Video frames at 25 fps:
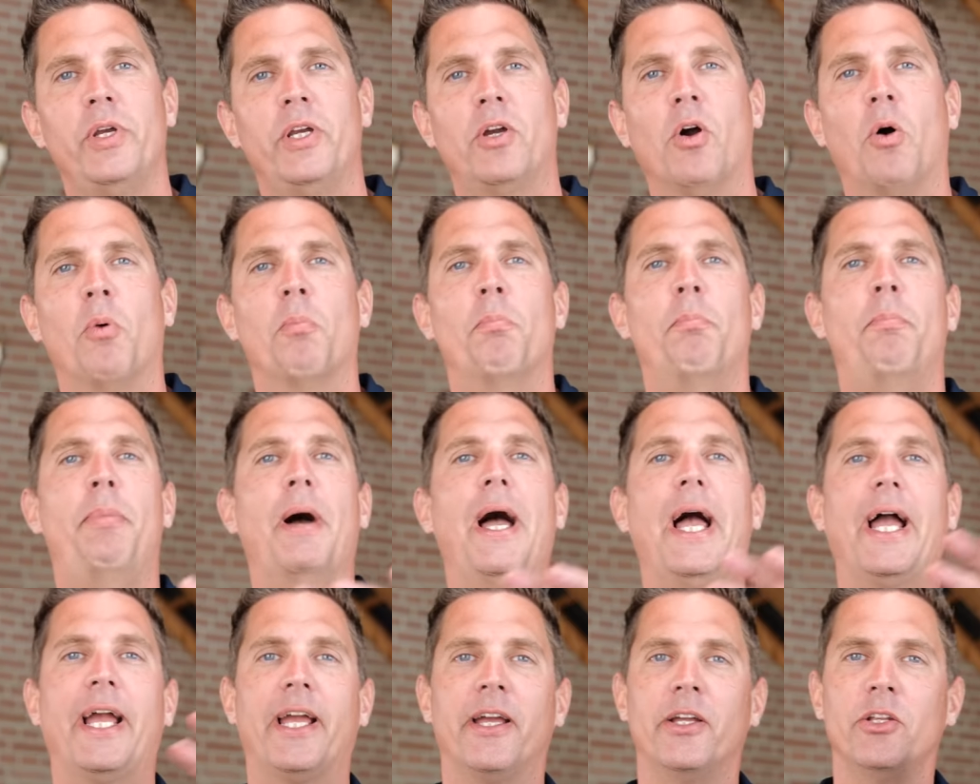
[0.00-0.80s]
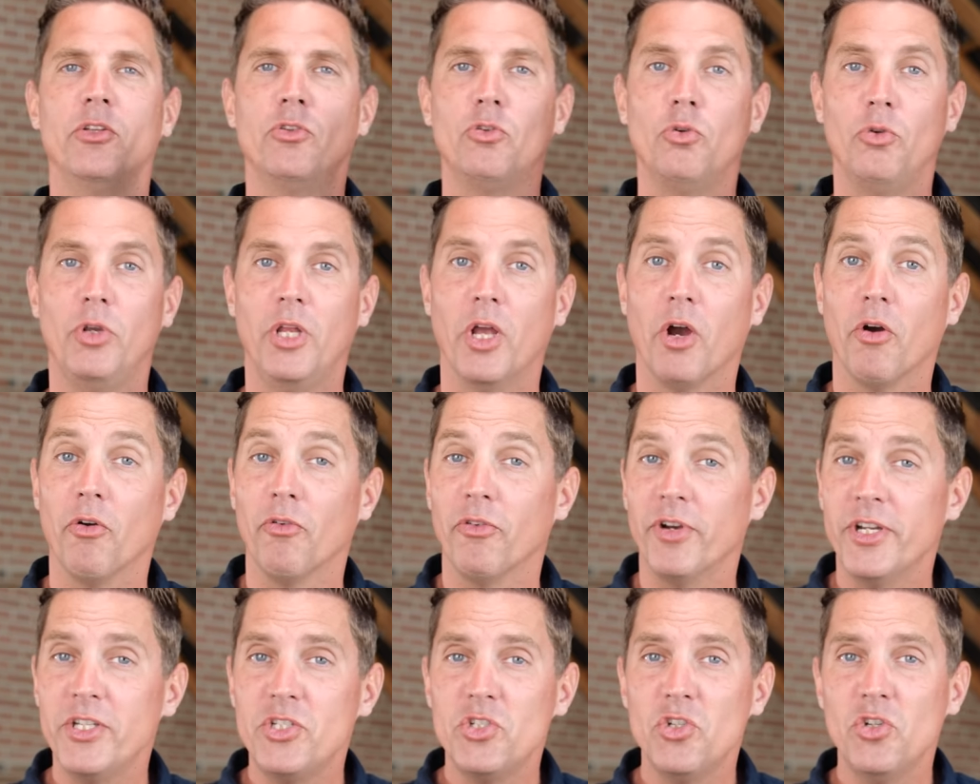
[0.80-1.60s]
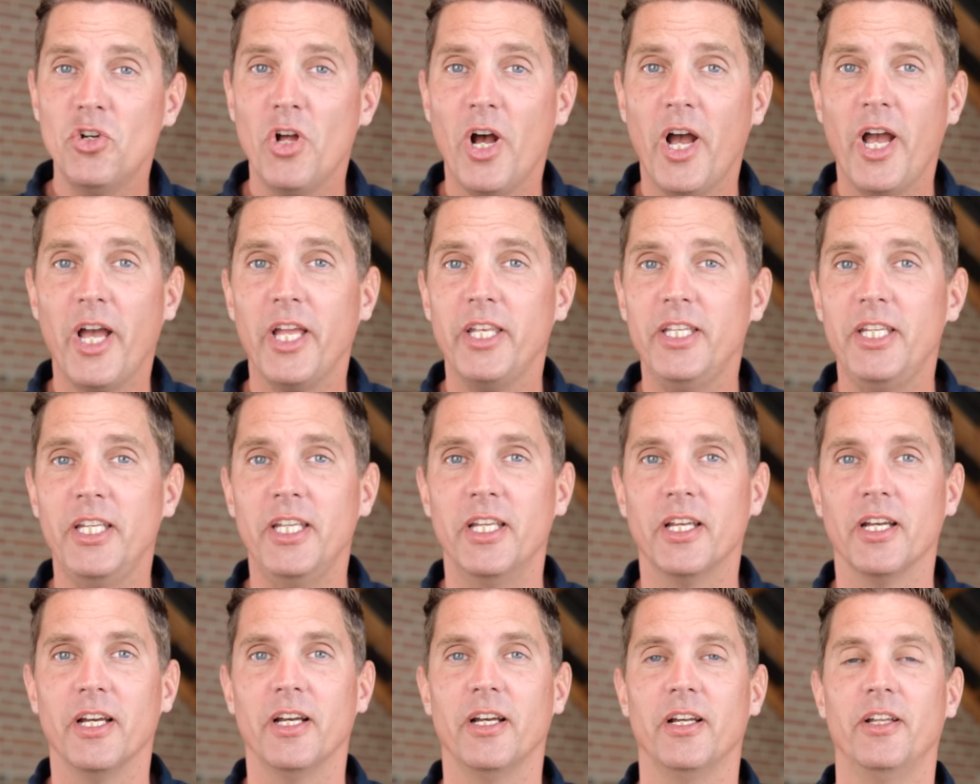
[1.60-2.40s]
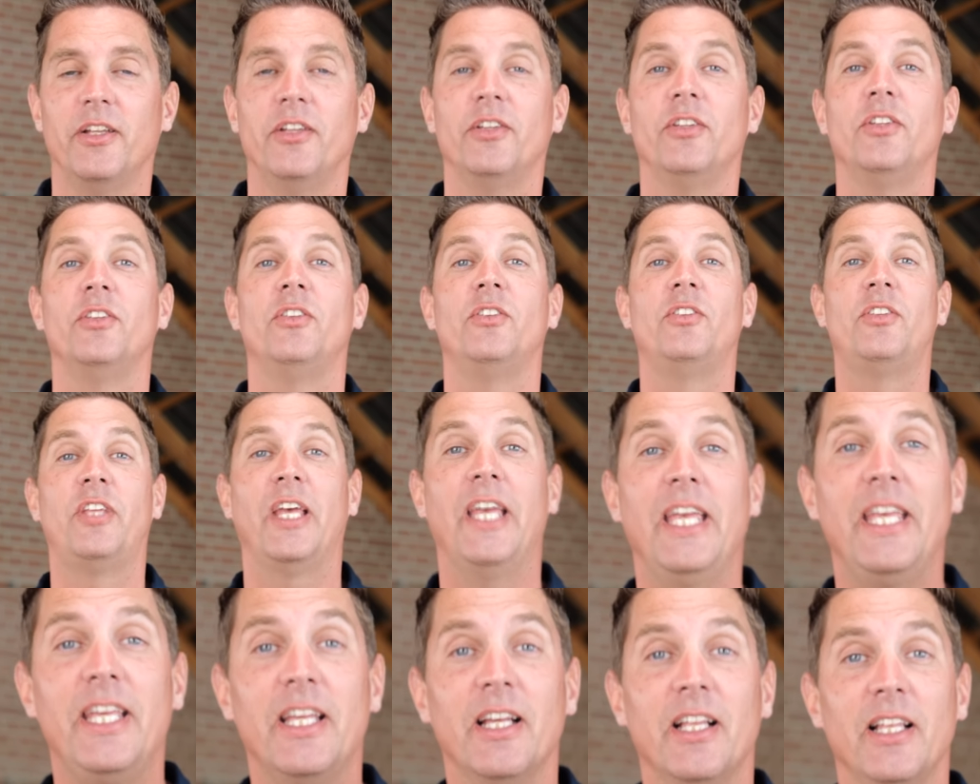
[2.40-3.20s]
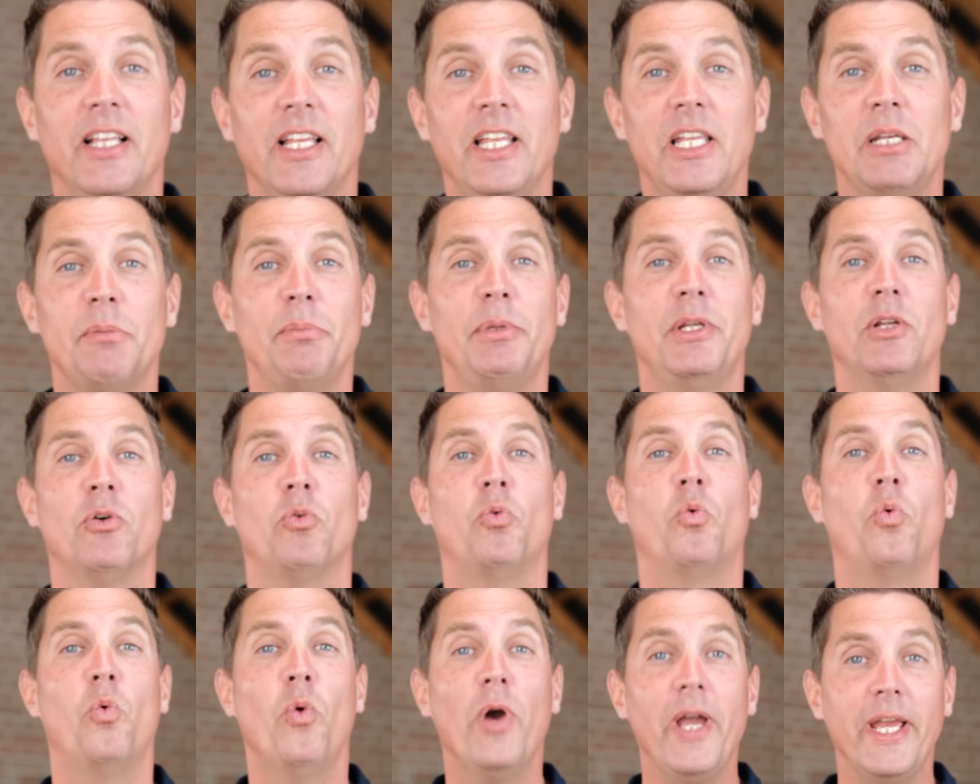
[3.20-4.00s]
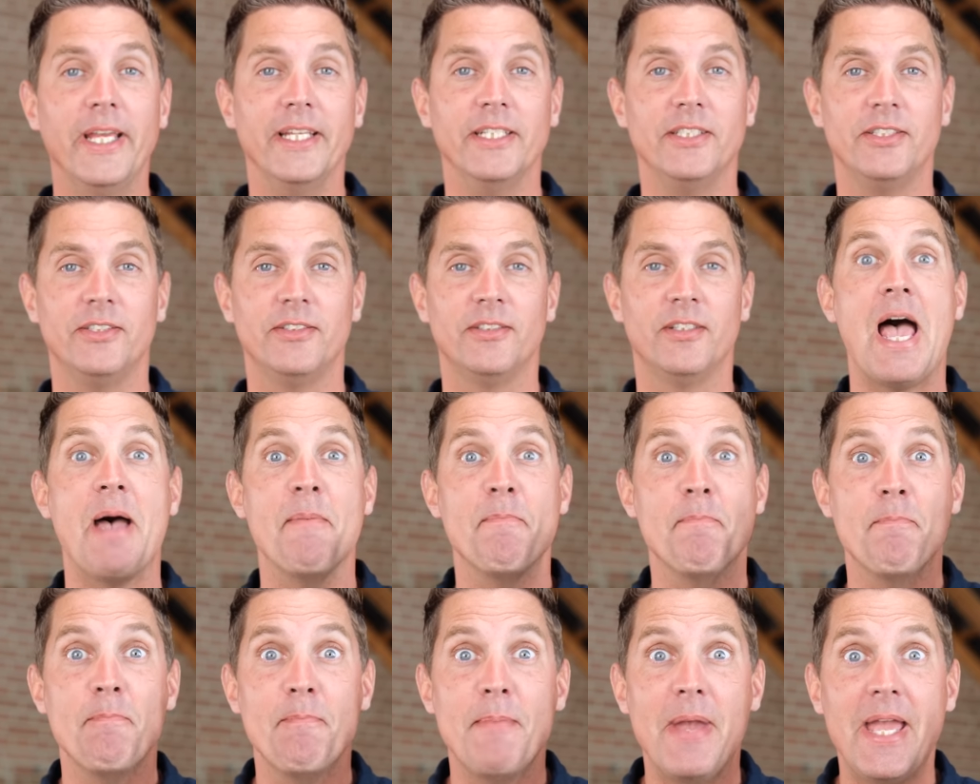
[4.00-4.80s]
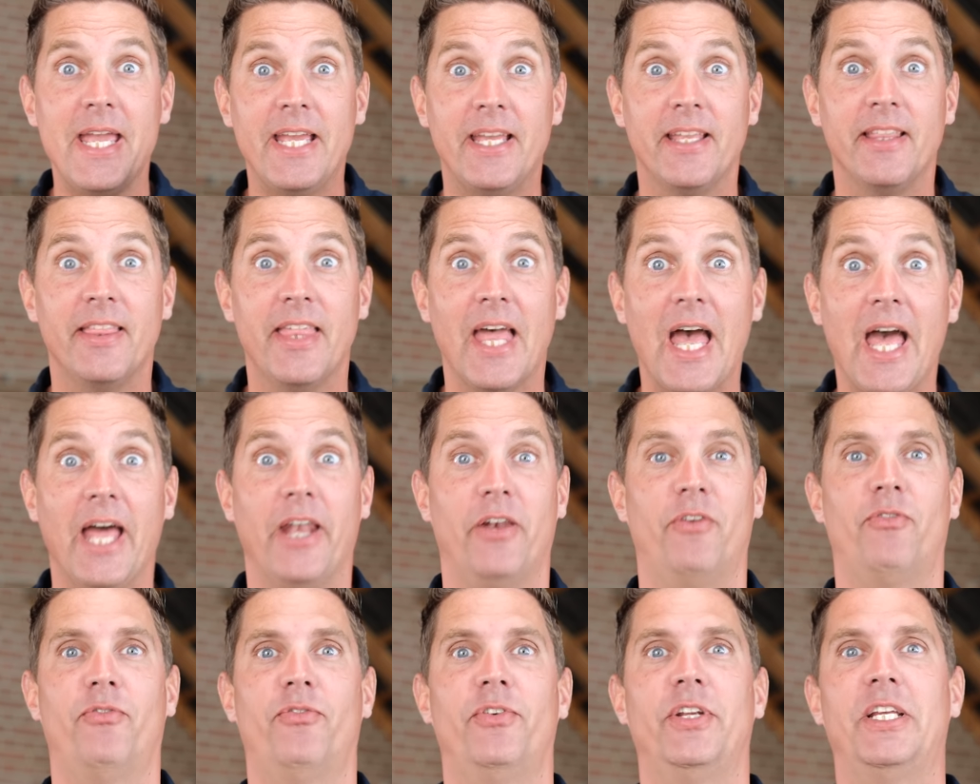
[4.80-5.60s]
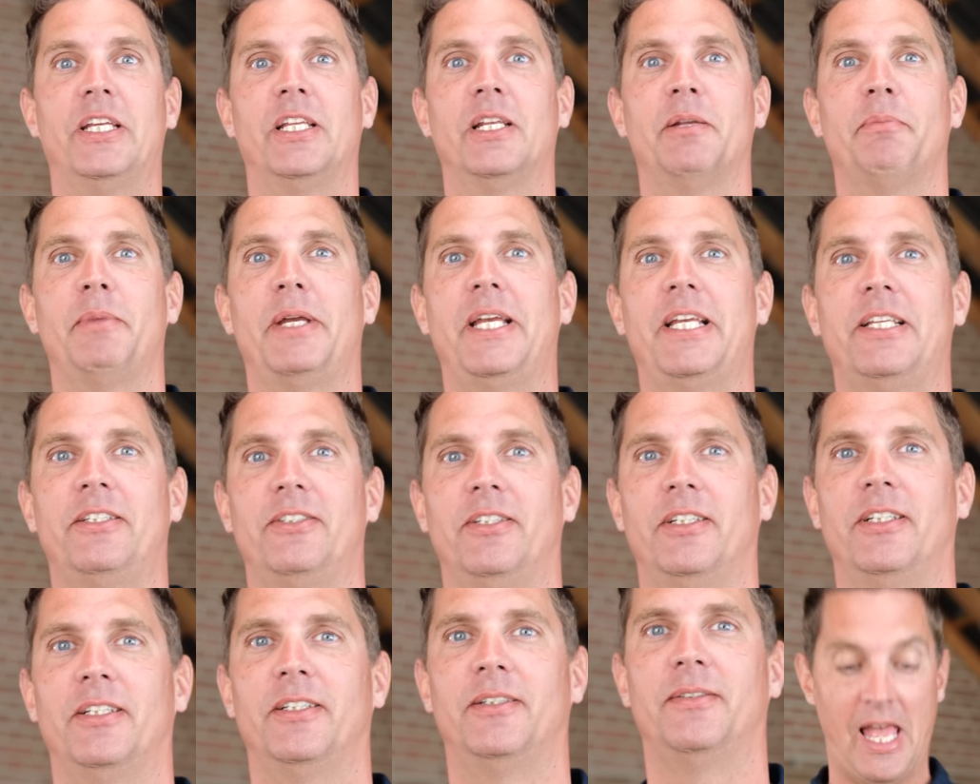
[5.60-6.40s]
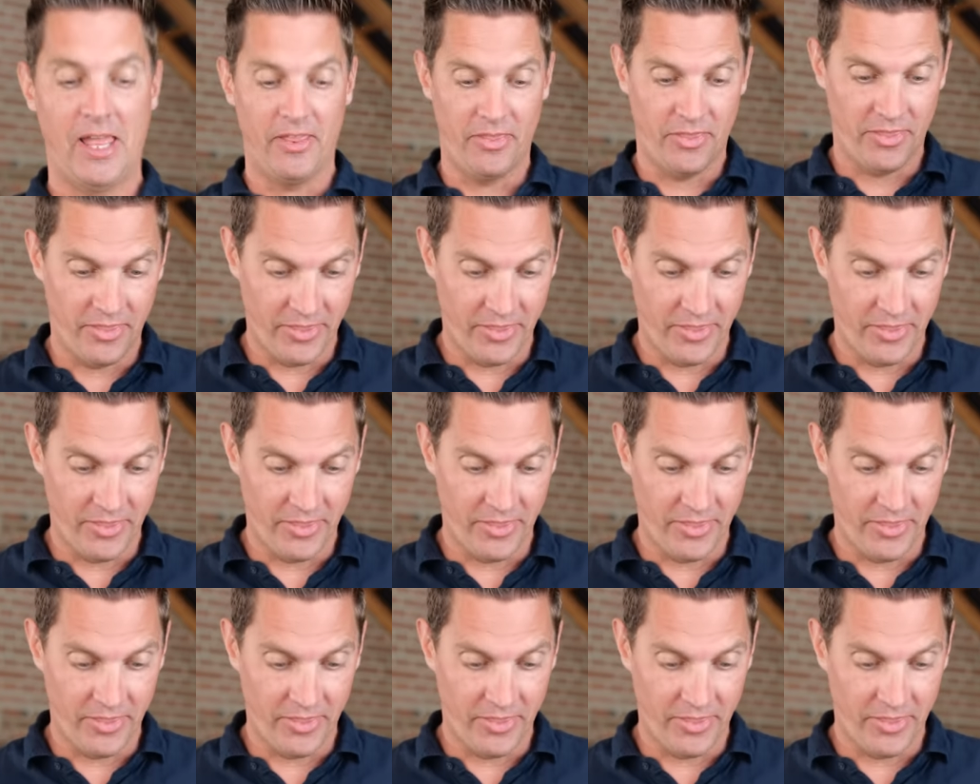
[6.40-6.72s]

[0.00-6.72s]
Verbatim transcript: we go back to the original idea, take a little bit of waste and make that freaking amazing. And